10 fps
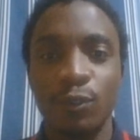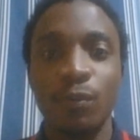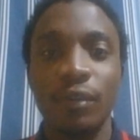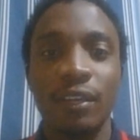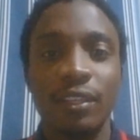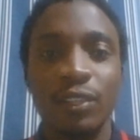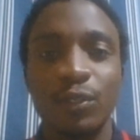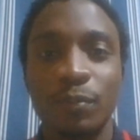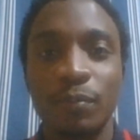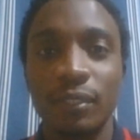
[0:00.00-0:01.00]
to be in a
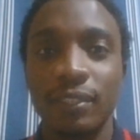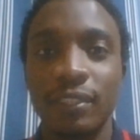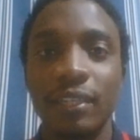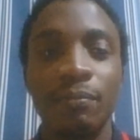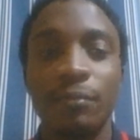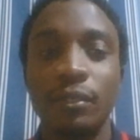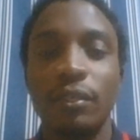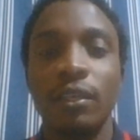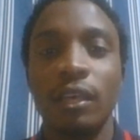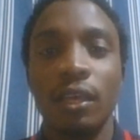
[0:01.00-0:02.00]
relationship and still
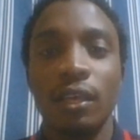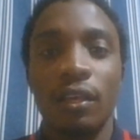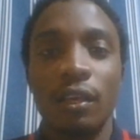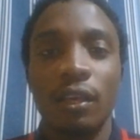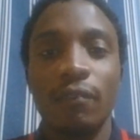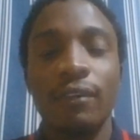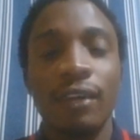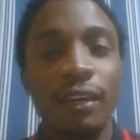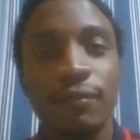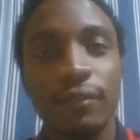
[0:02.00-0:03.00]
be having
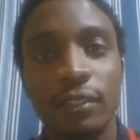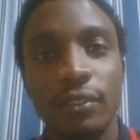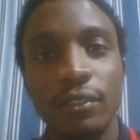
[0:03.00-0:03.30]
guy friends.